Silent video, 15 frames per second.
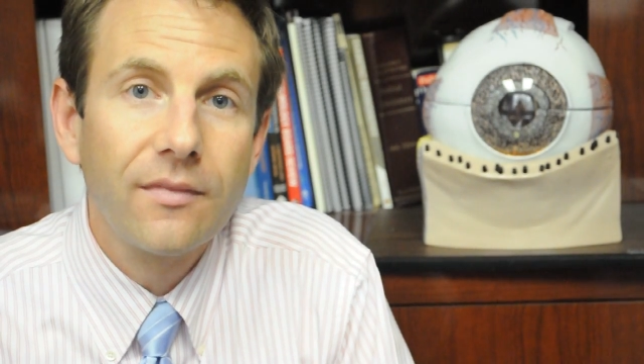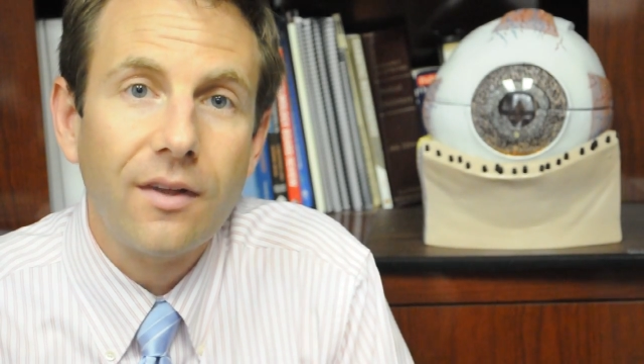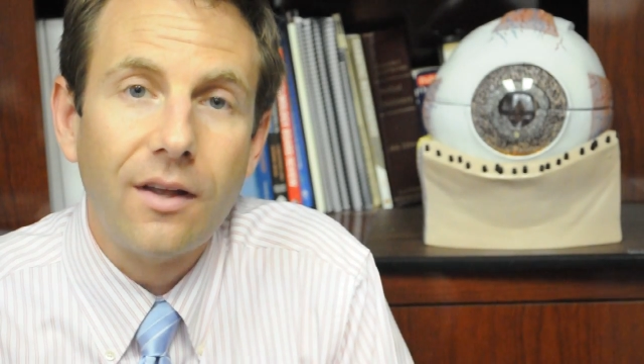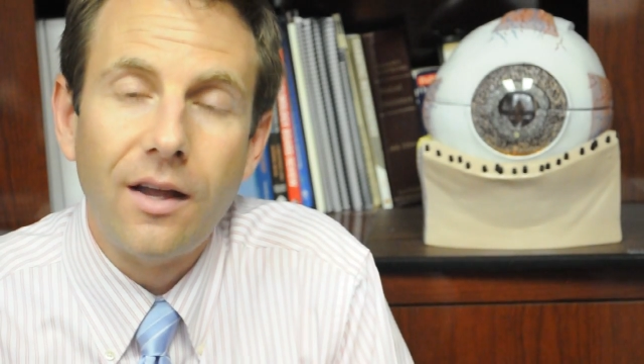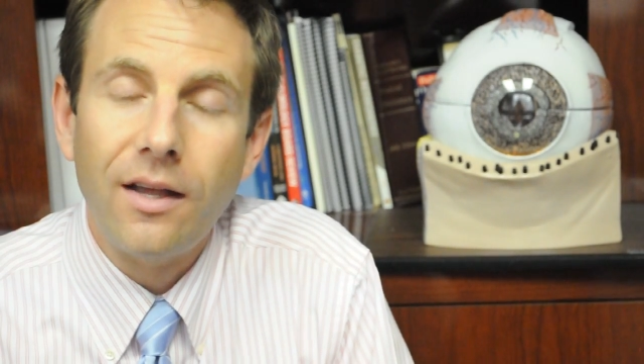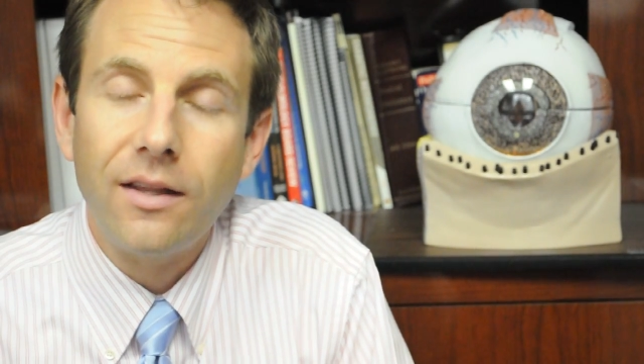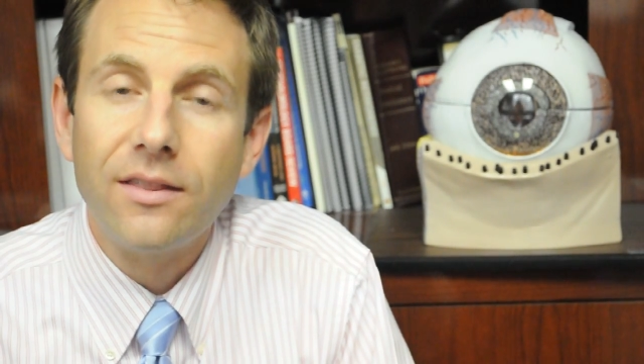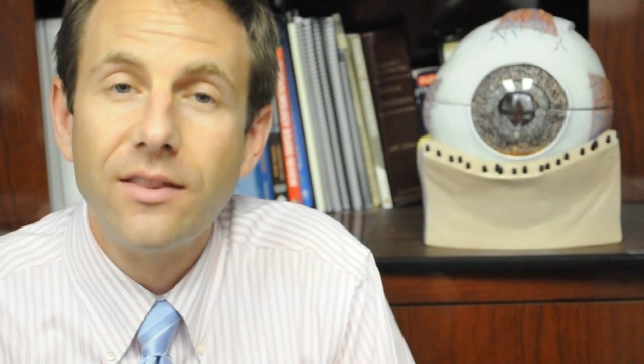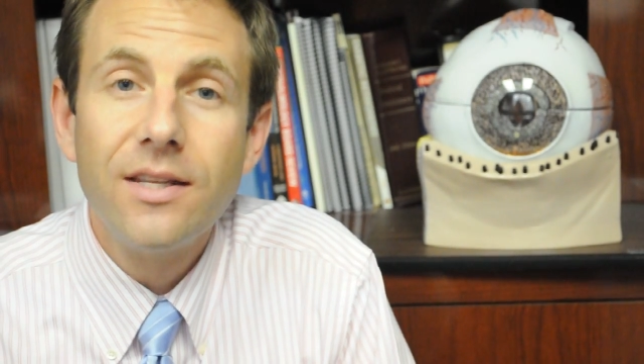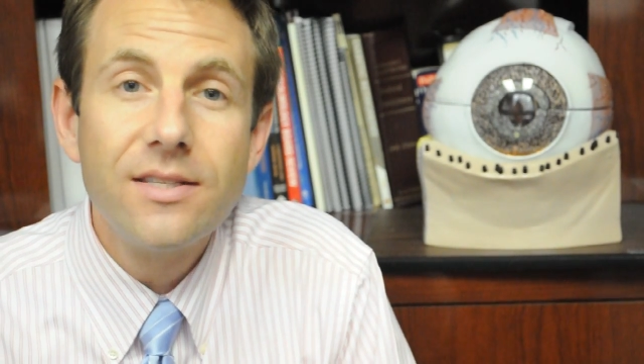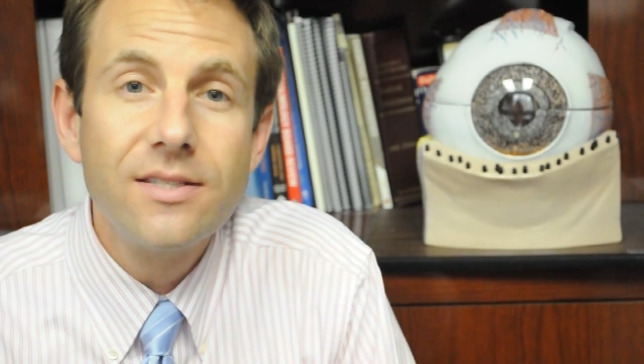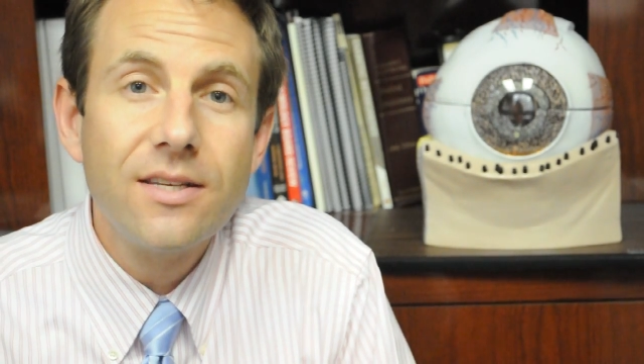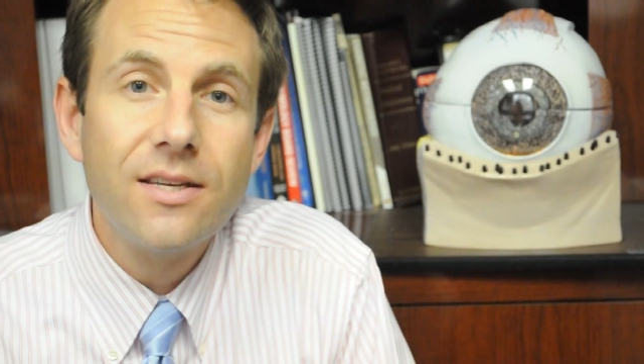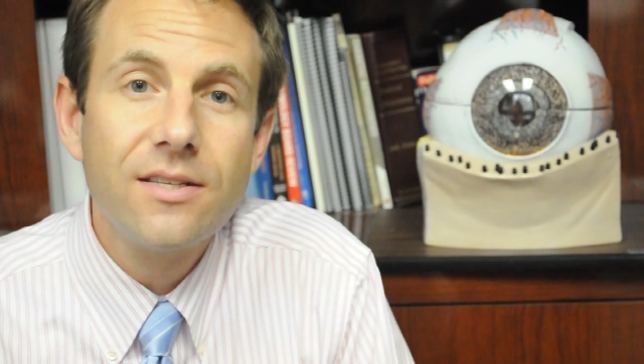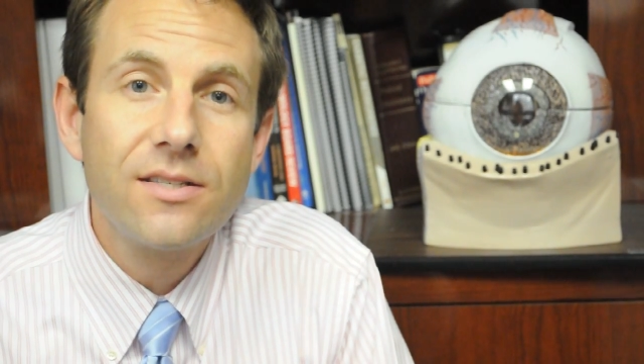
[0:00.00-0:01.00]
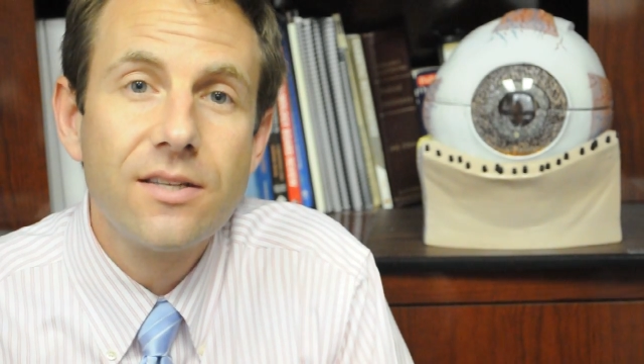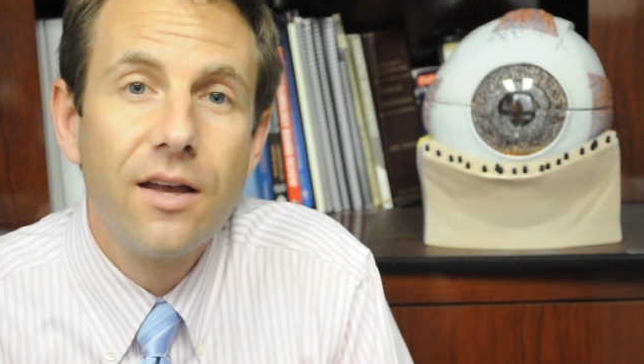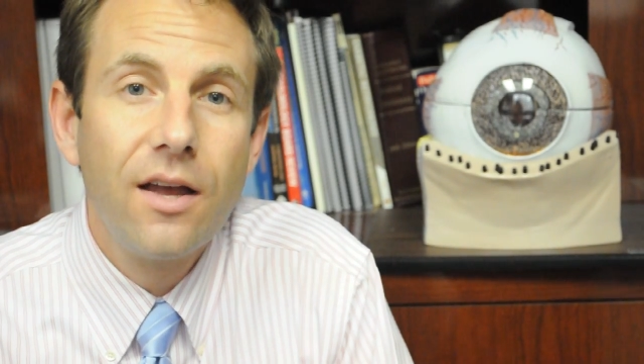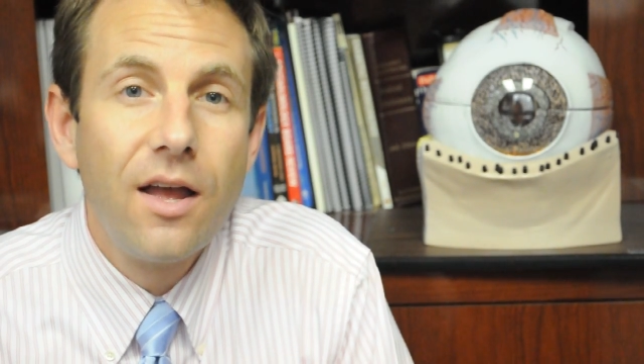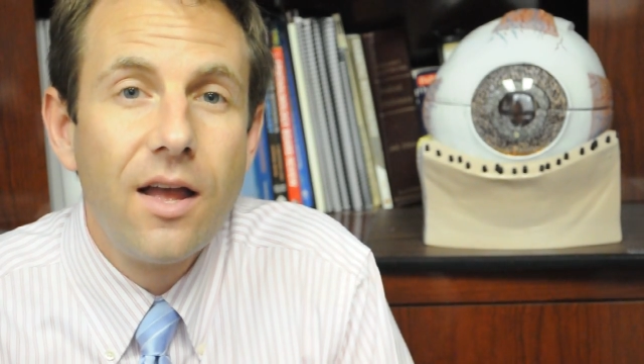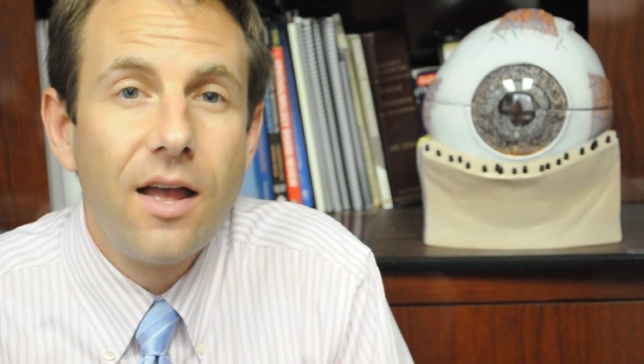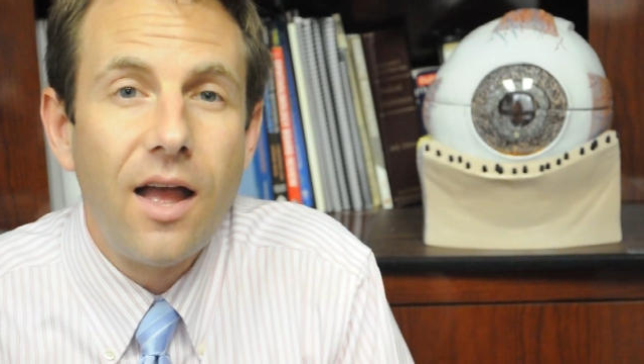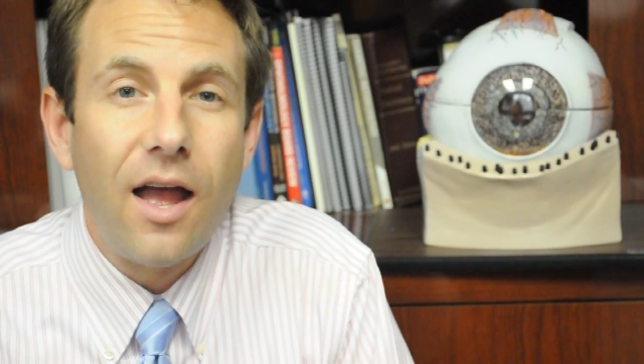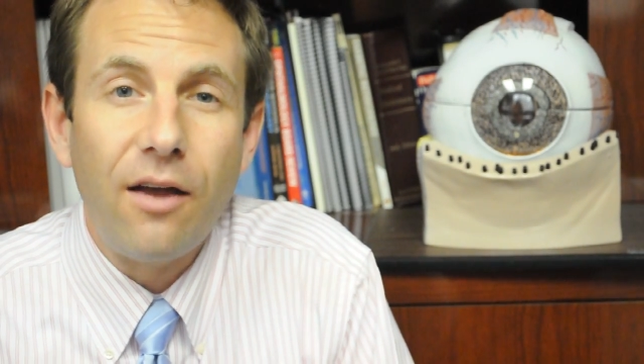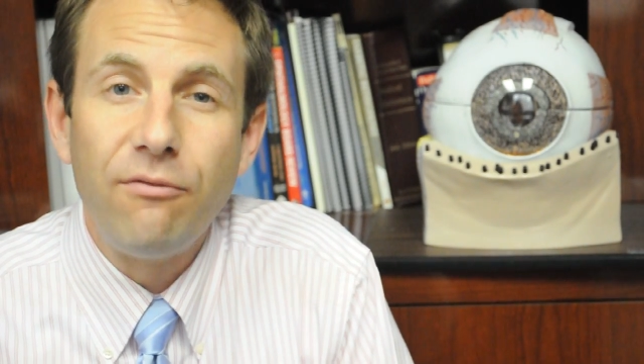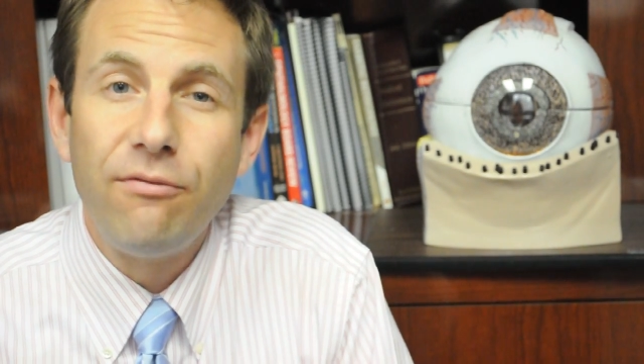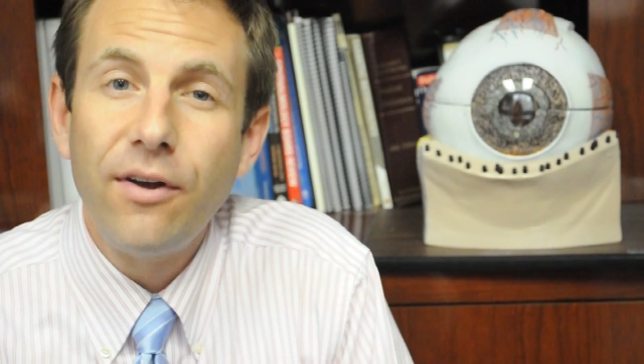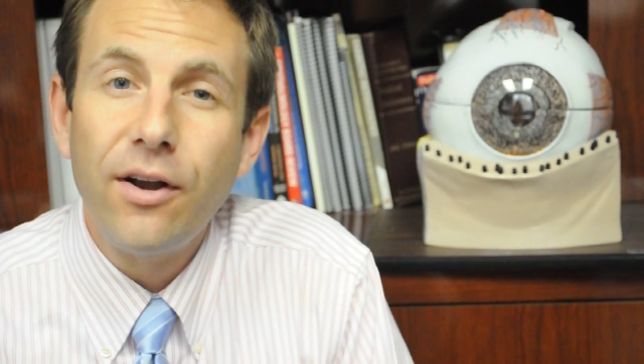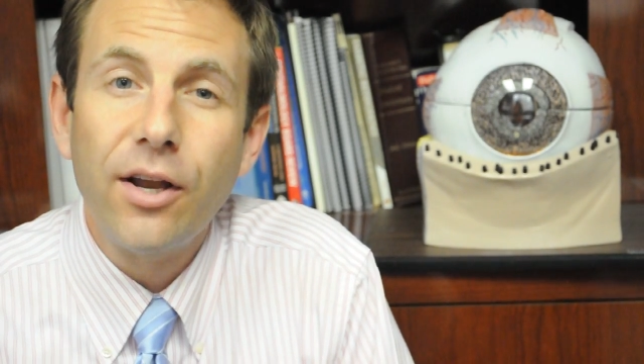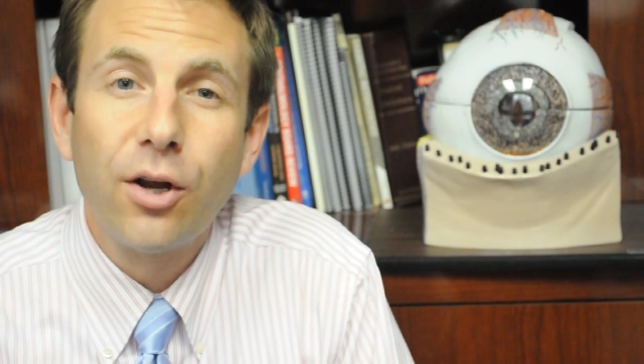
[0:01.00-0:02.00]
Uh, this is a
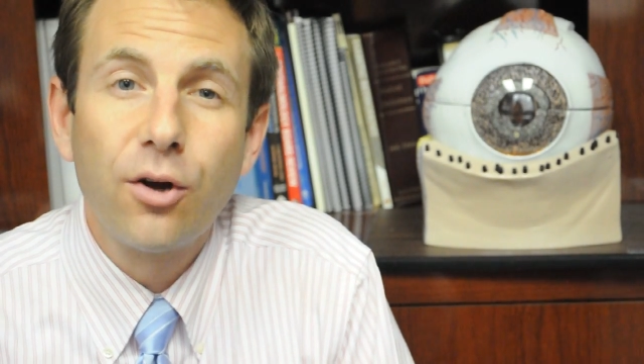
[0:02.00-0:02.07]
very